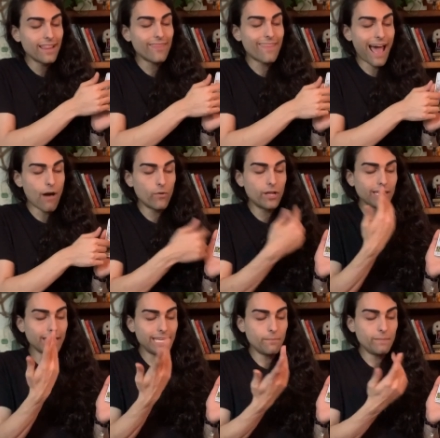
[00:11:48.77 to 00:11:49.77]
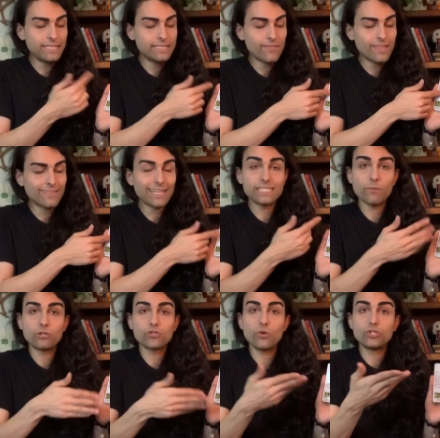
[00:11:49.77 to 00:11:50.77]
that would lead me to think that
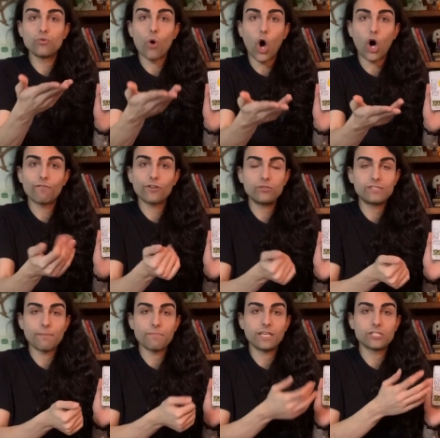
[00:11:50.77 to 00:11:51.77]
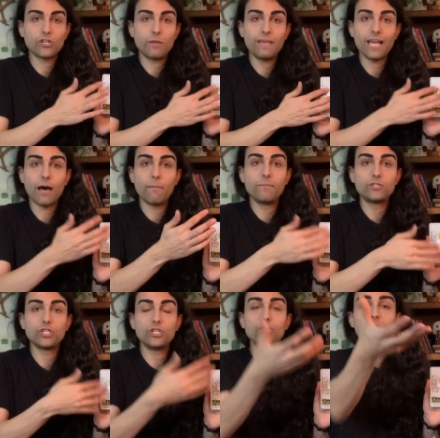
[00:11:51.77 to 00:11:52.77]
someone's going to offer you something. It's going to be up
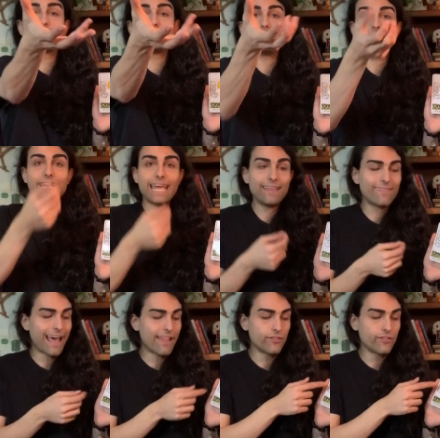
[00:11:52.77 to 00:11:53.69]
to you to take that.